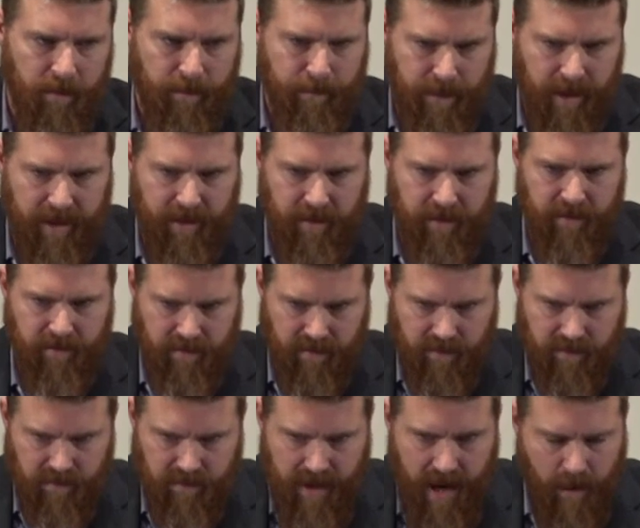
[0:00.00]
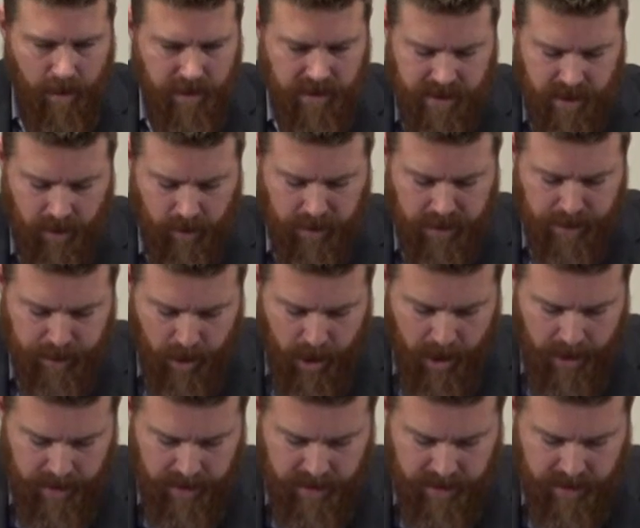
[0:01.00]
but that was their
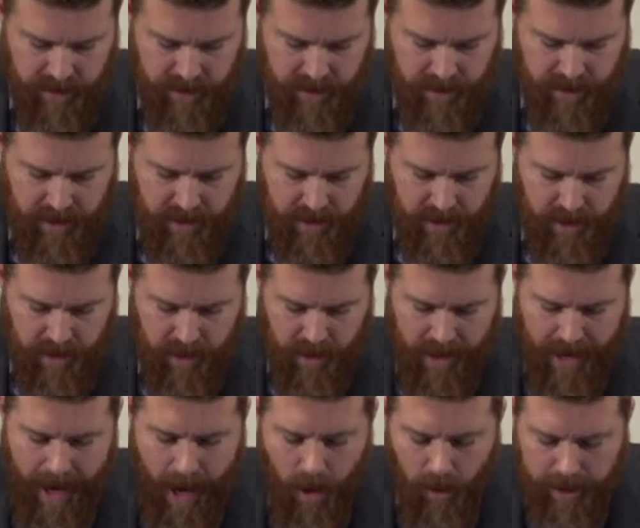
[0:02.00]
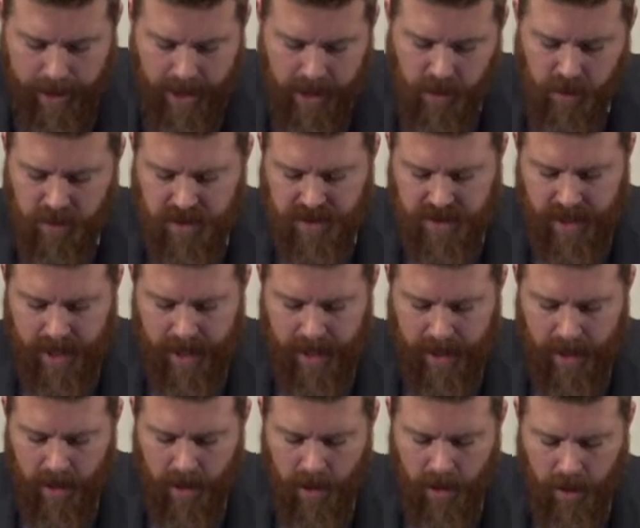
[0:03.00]
response. How can you
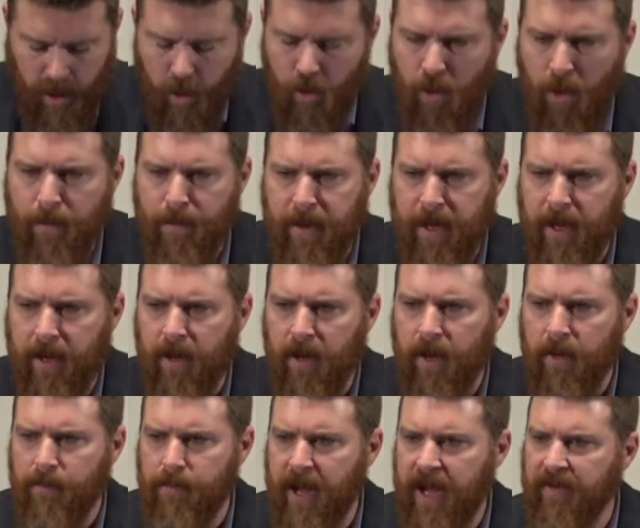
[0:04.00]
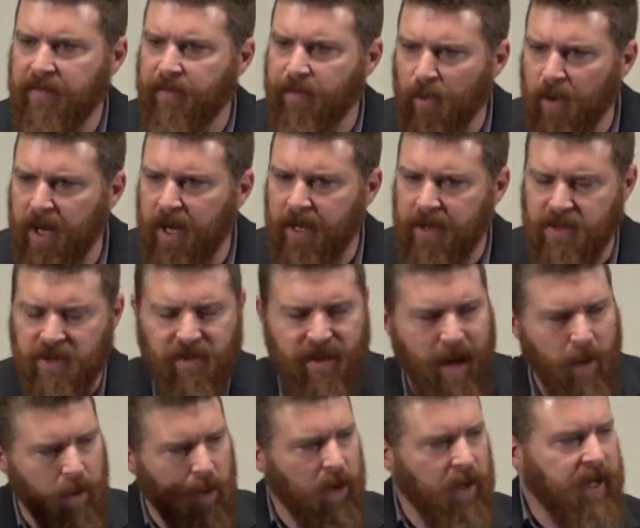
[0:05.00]
say you will be made free? So
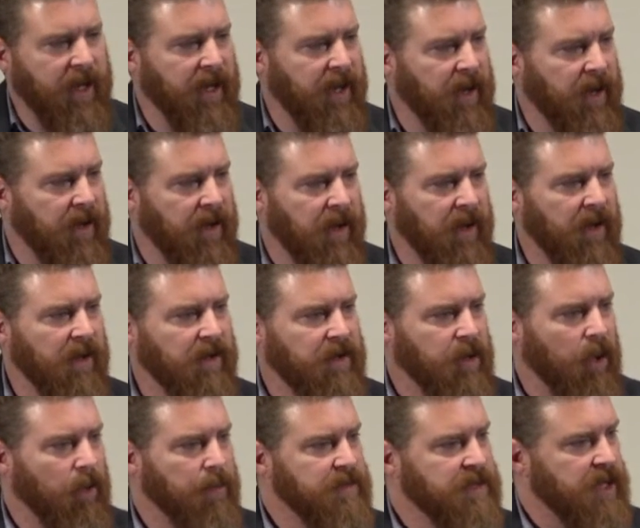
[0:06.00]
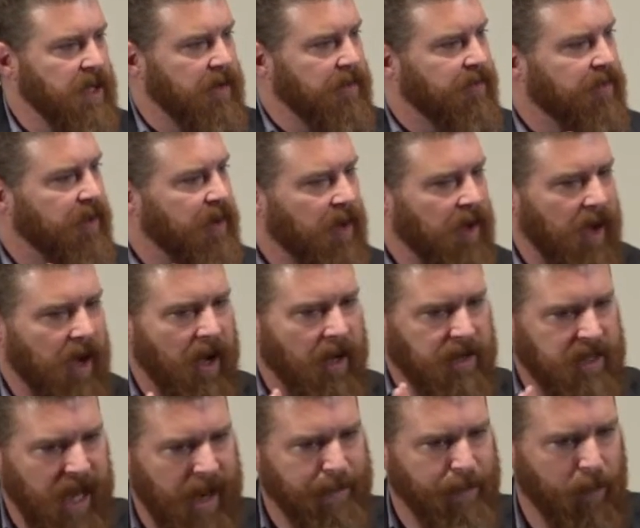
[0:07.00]
they were looking in terms of
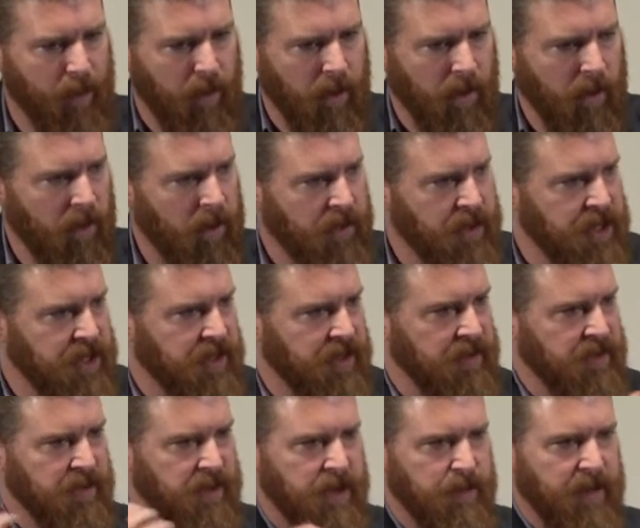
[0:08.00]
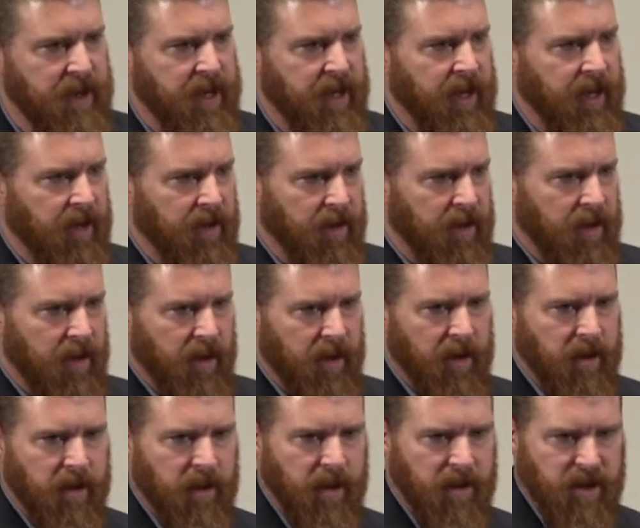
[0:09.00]
temporal. Jesus was speaking
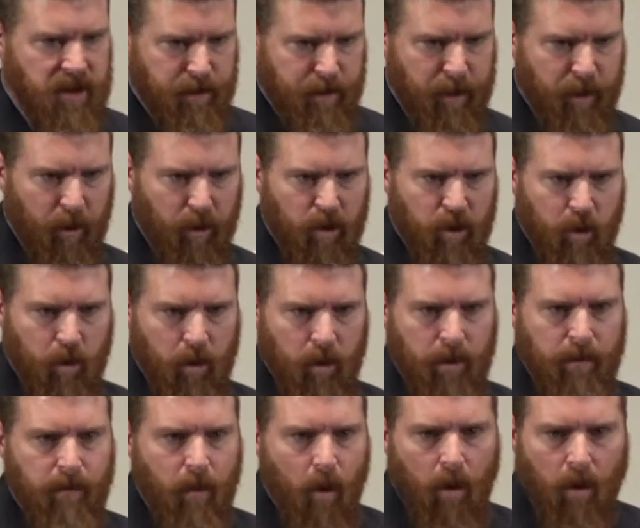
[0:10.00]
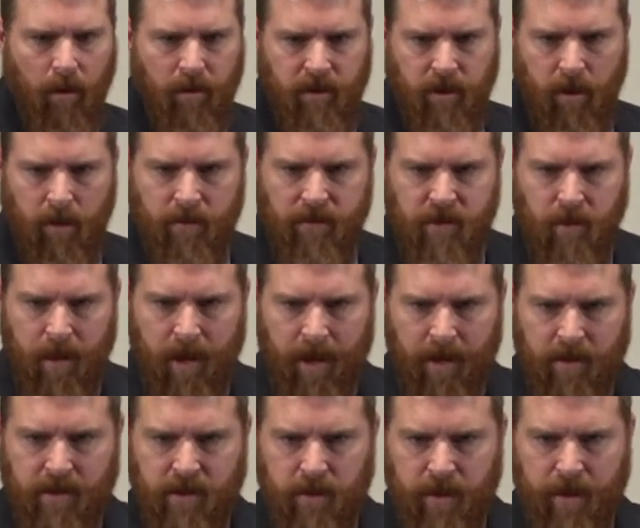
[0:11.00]
in spiritual and moral terms,
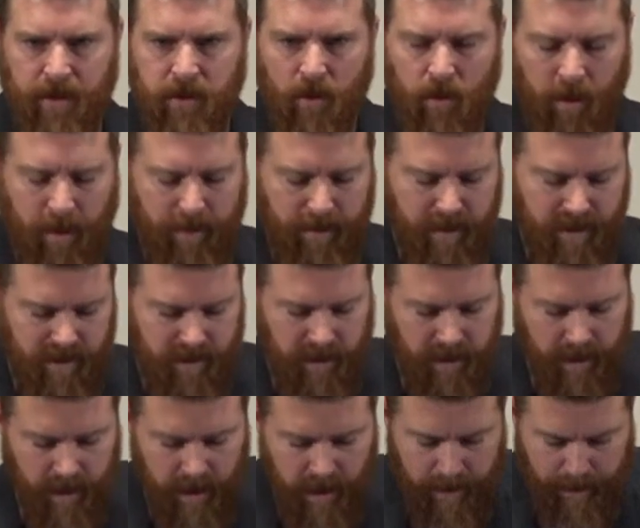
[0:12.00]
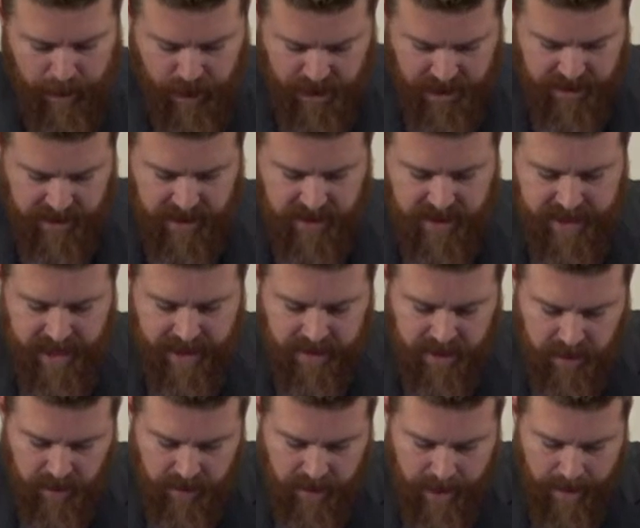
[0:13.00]
right? So they totally missed it. But Jesus
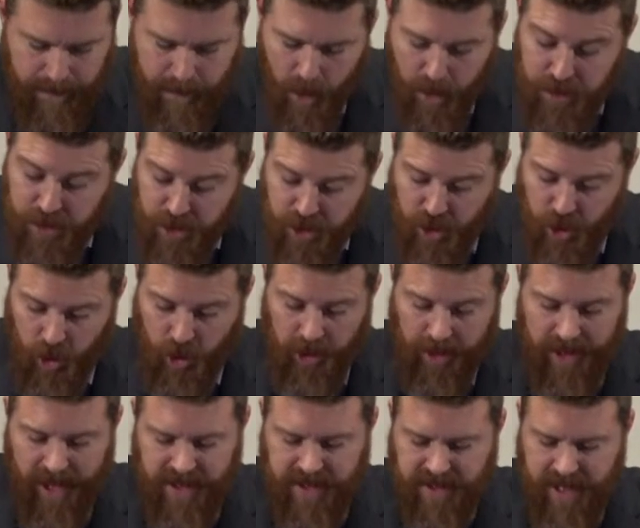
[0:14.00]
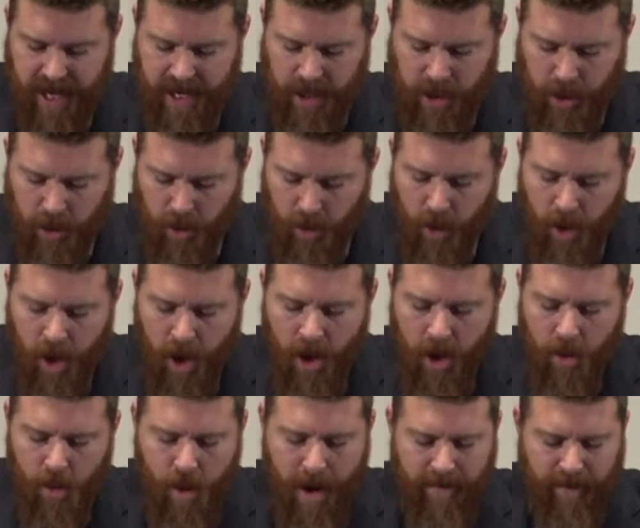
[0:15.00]
answered them, most assuredly I say to you,
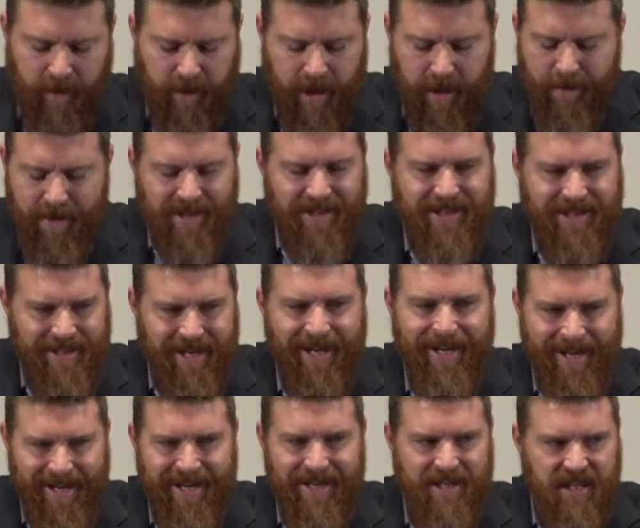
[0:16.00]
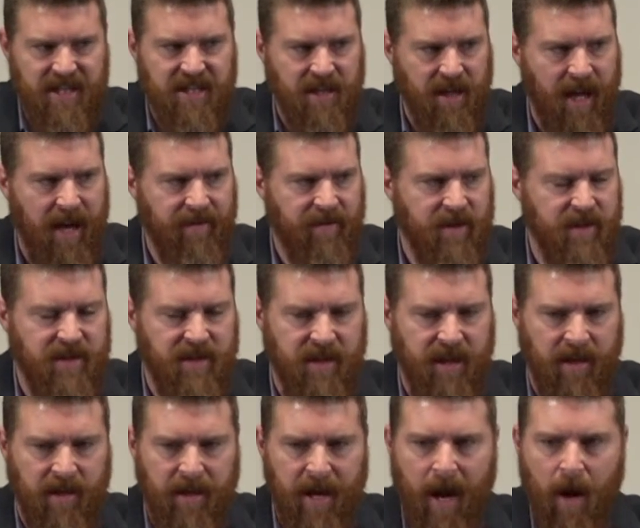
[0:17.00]
whoever commits sin is a slave to
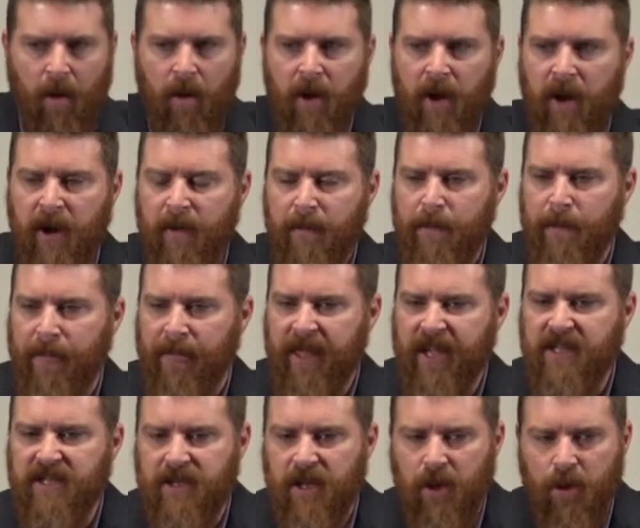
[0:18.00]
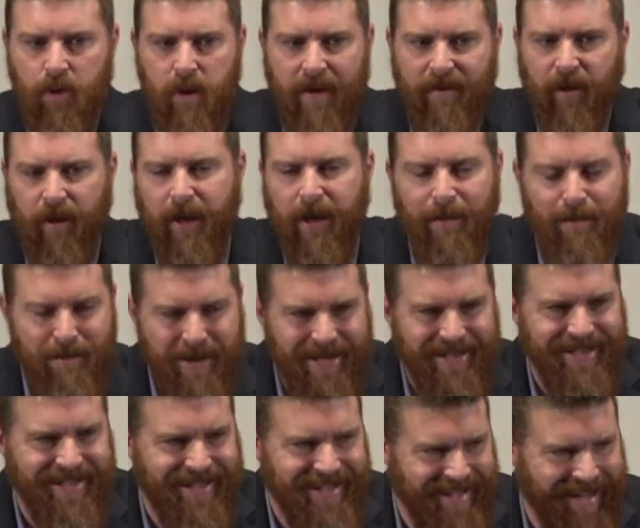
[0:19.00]
sin. Now, this whoever
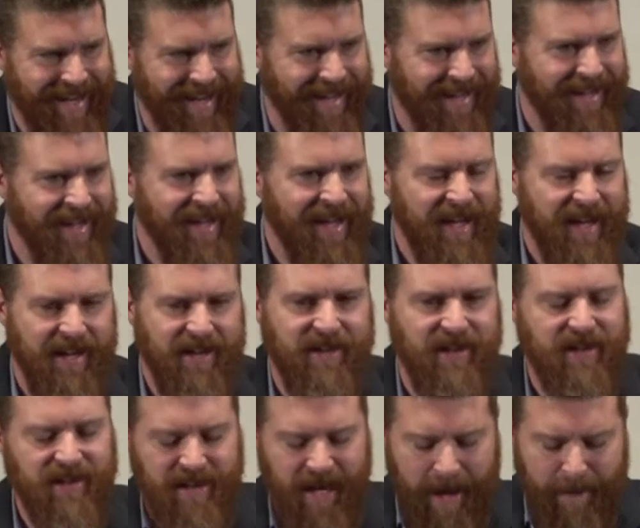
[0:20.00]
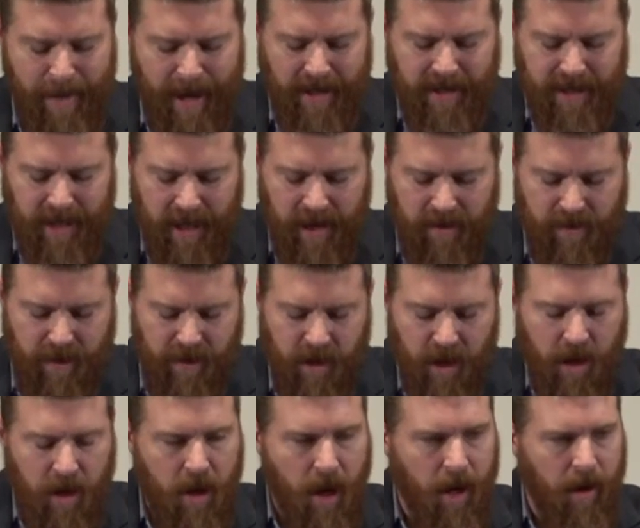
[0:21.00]
commits sin is the same idea
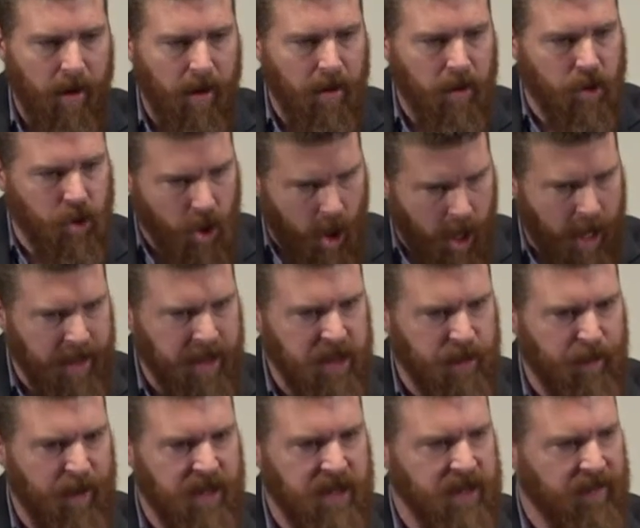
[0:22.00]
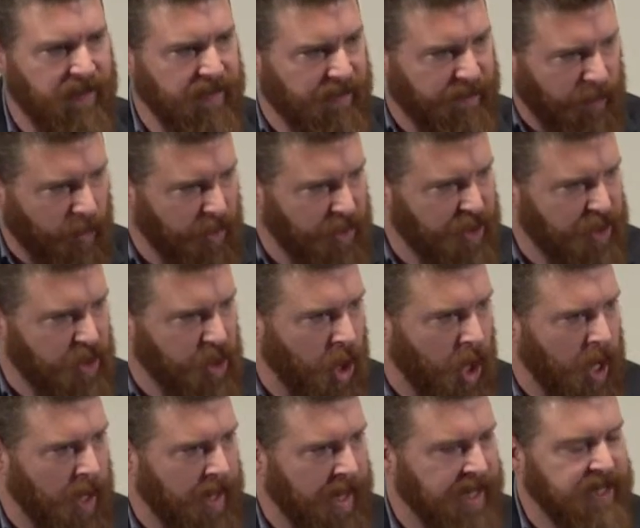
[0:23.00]
that John speaks of in 1
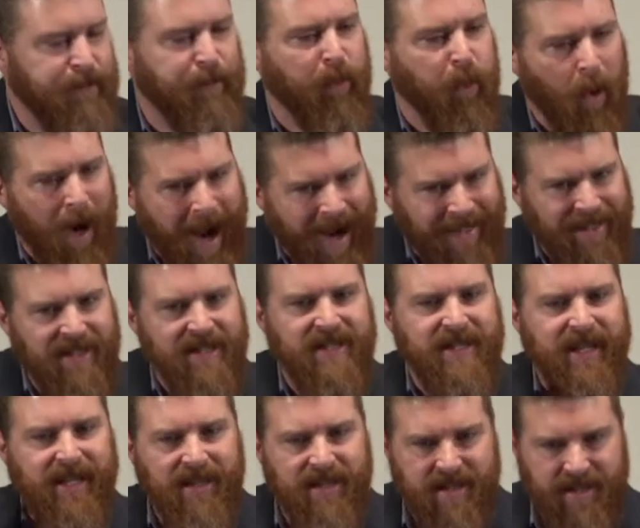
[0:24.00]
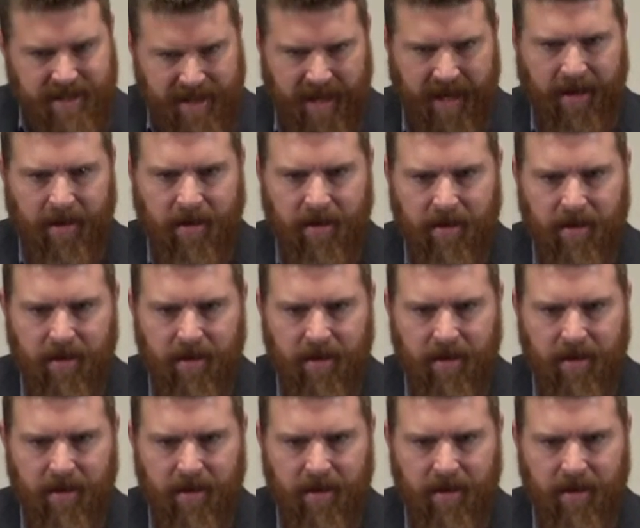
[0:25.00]
John. It's practicing sin,